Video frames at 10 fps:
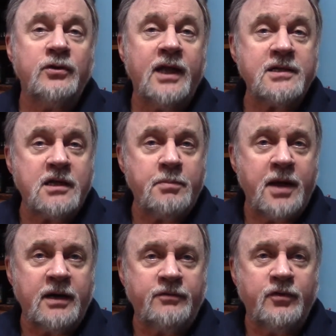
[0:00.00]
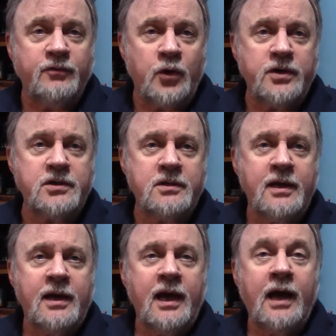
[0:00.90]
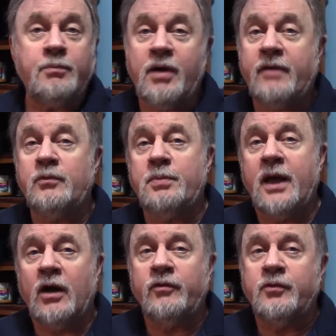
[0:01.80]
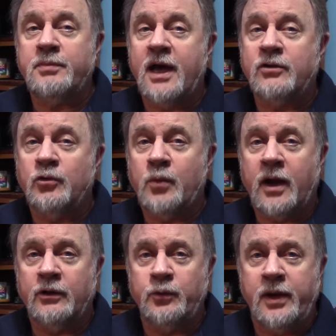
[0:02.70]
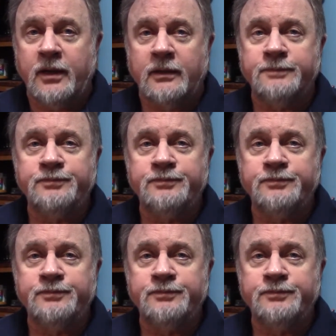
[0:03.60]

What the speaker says: Leslie Bennett for voice and private piano from Dr. Ronald Riegel,